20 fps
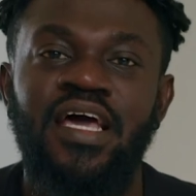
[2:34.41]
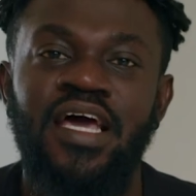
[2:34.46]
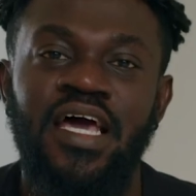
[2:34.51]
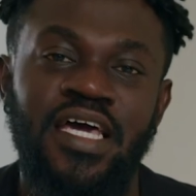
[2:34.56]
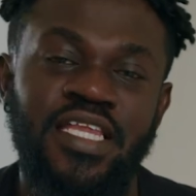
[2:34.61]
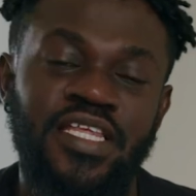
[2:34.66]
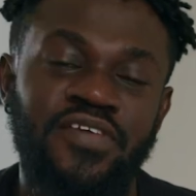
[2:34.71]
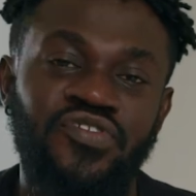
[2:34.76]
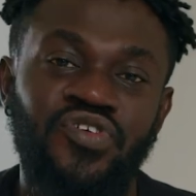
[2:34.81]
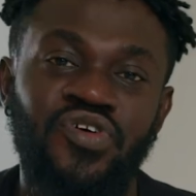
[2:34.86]

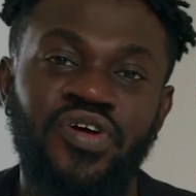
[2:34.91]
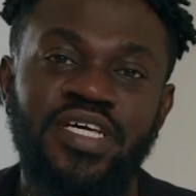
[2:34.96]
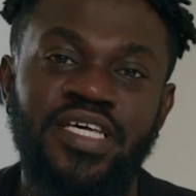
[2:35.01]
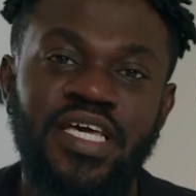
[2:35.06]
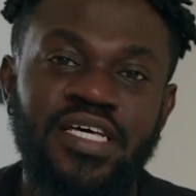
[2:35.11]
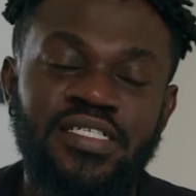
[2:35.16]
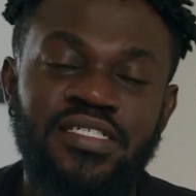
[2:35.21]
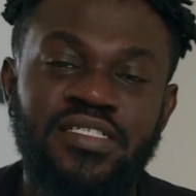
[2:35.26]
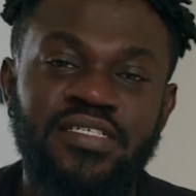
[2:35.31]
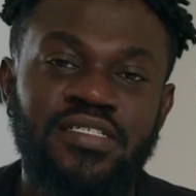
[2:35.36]
and if you're
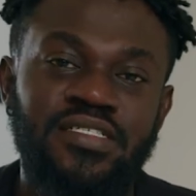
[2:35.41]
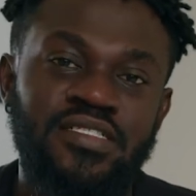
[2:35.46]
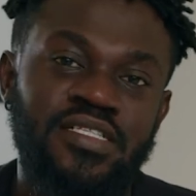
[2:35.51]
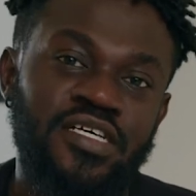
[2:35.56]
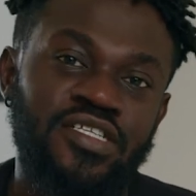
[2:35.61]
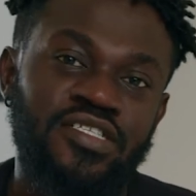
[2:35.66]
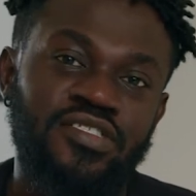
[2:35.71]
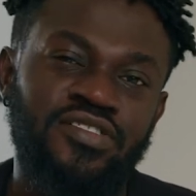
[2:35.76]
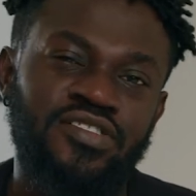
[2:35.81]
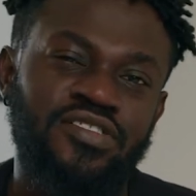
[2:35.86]
against it,
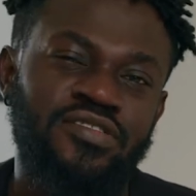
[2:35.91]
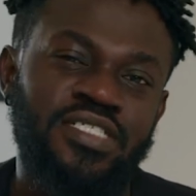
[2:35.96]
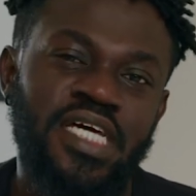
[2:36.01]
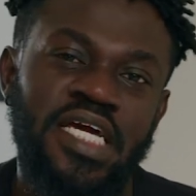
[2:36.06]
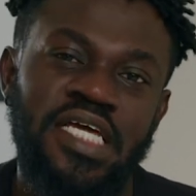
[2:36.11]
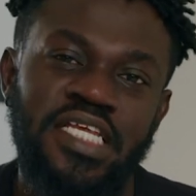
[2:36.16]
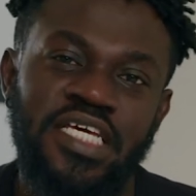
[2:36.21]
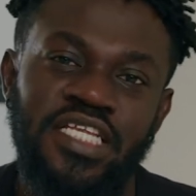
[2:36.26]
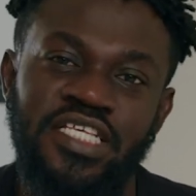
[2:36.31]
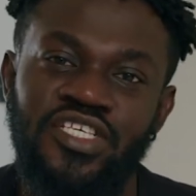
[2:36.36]
then
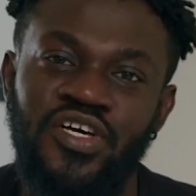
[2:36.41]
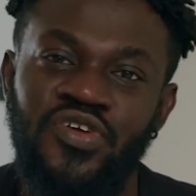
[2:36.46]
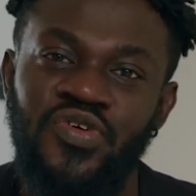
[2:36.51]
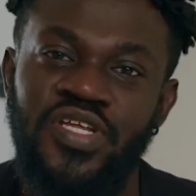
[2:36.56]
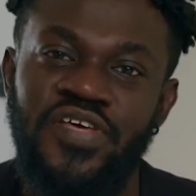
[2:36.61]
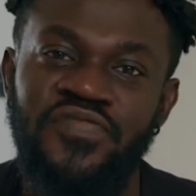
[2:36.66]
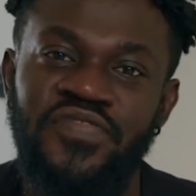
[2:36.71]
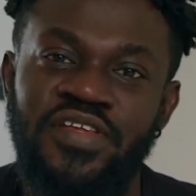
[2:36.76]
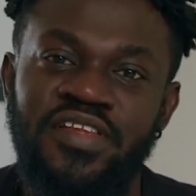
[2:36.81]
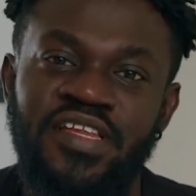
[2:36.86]
technically you're
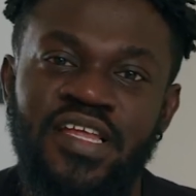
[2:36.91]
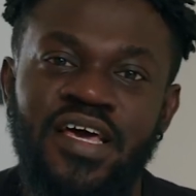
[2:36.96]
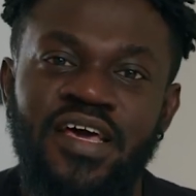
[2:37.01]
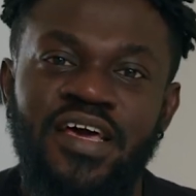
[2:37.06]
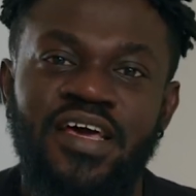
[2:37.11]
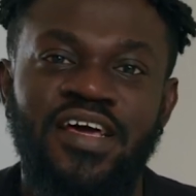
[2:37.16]
not even